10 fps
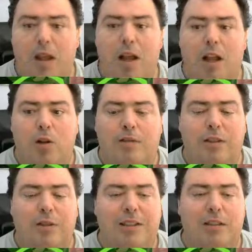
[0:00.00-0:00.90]
Hello
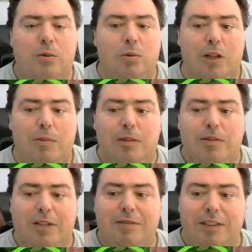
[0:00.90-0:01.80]
everyone, welcome
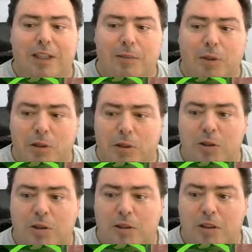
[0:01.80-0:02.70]
to 5G Gaming Guru.
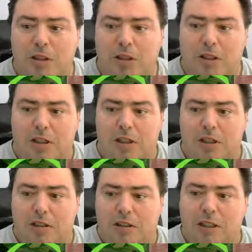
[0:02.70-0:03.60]

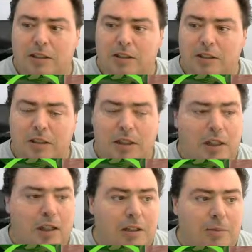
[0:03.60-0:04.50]
Daniel,
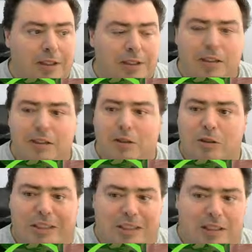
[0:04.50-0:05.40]

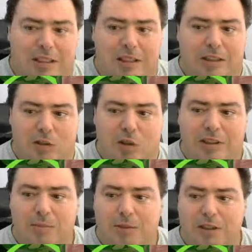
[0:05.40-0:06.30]
continuing the
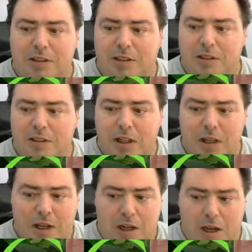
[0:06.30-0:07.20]
RuneScape series.
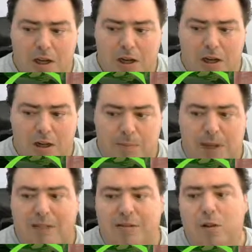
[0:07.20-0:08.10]

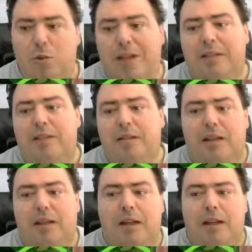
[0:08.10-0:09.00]
By request,
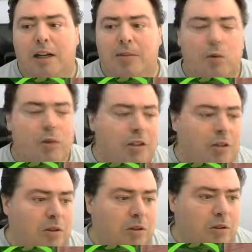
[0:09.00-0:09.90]
I'm going
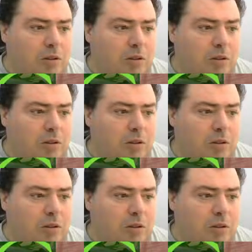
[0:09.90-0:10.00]
to